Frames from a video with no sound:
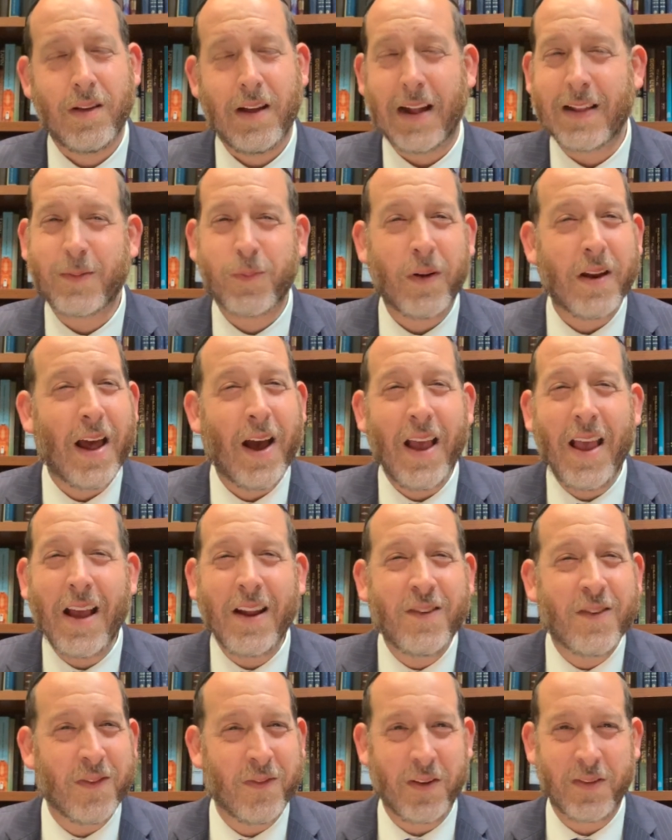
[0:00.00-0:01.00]
That's what
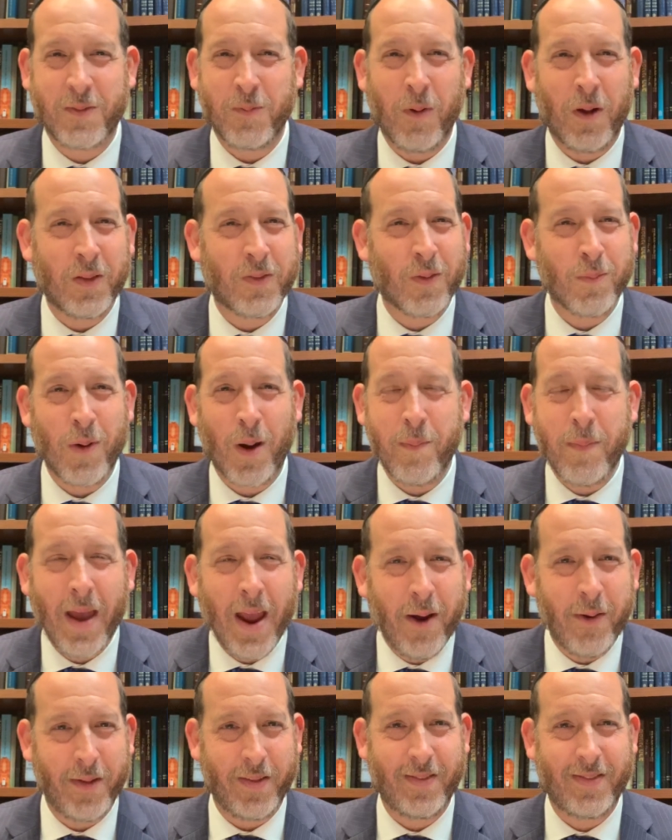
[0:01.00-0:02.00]
each of us wants from our
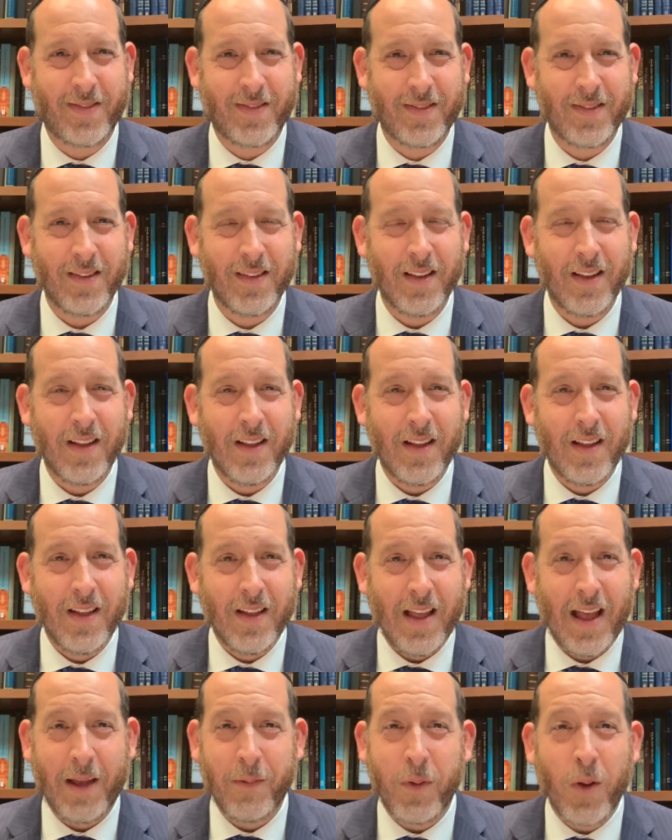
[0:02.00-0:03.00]
parents.
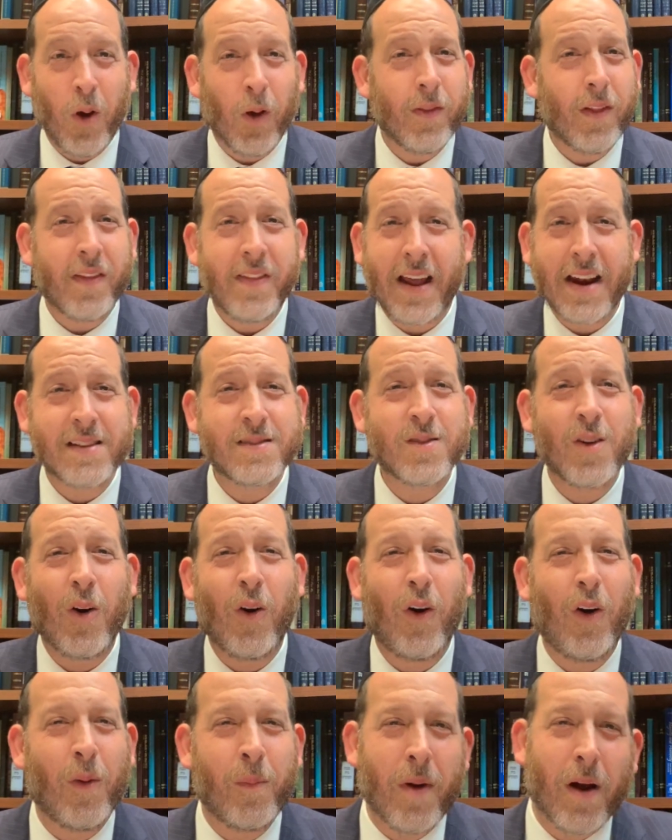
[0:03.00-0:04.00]
And we all know that is the
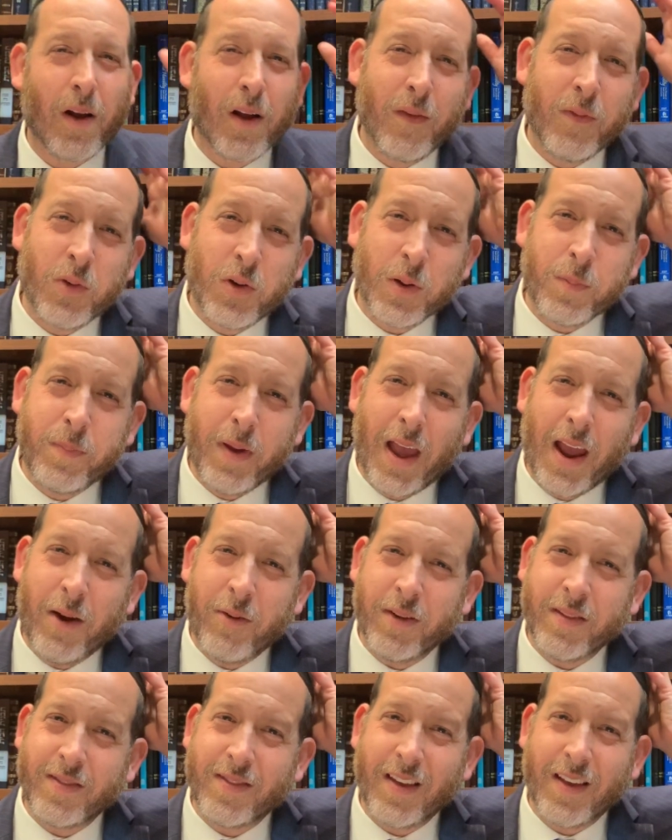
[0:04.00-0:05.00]
hallmark of good
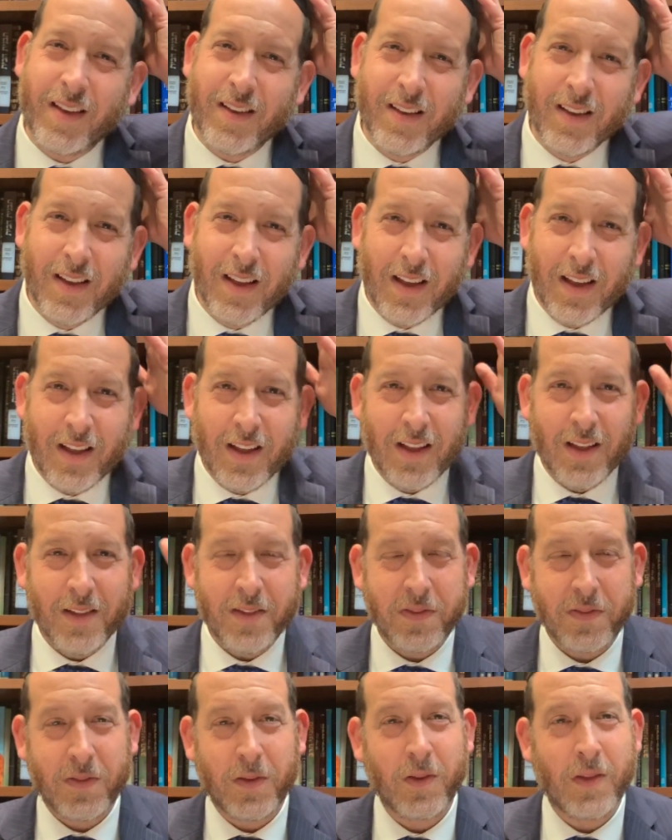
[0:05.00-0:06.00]
parenting,
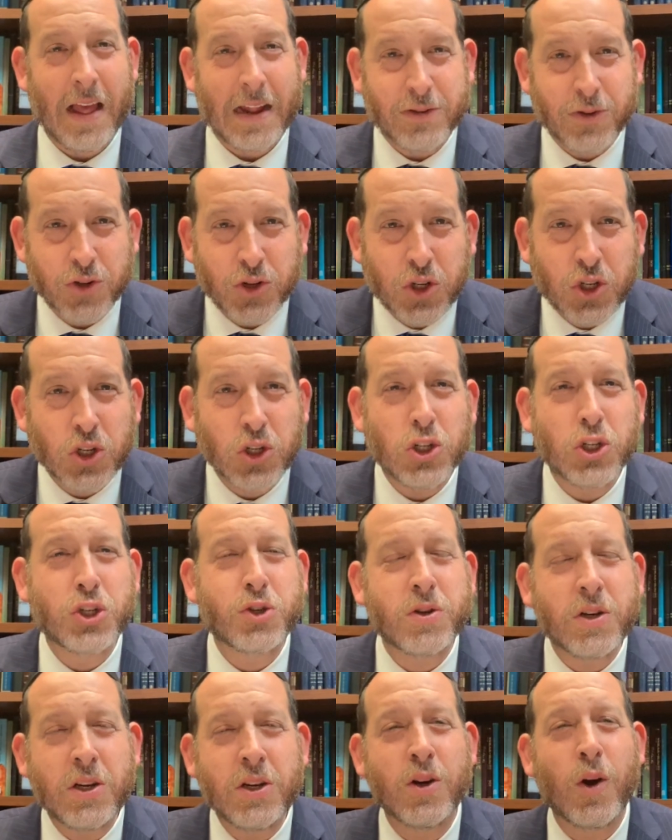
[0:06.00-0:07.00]
so that your
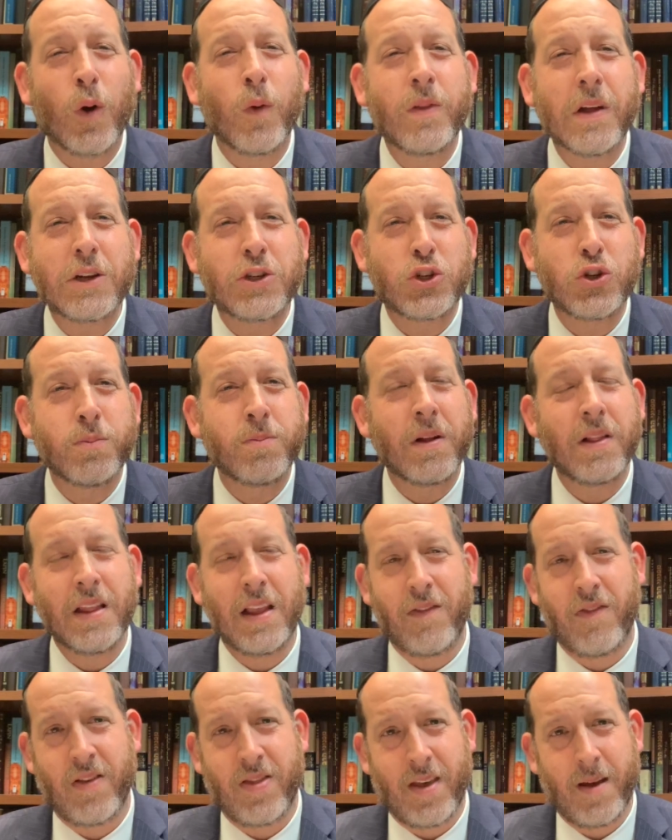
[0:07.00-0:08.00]
children know that you
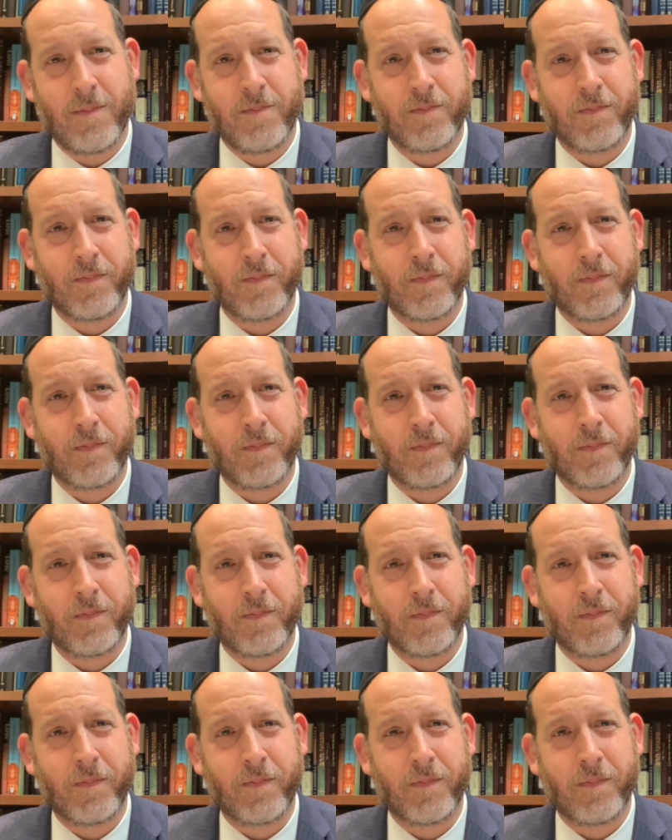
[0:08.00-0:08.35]
believe in them.